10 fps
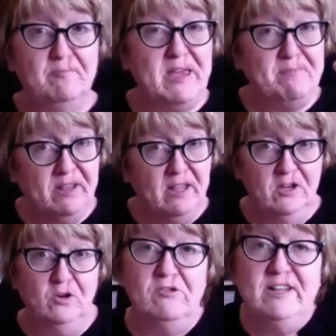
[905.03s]
people
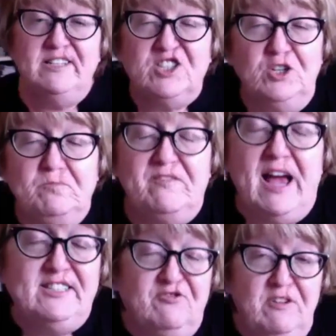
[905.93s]
who are in a
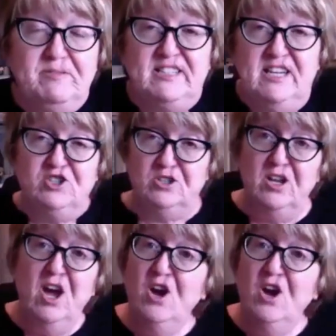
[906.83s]
supervisory position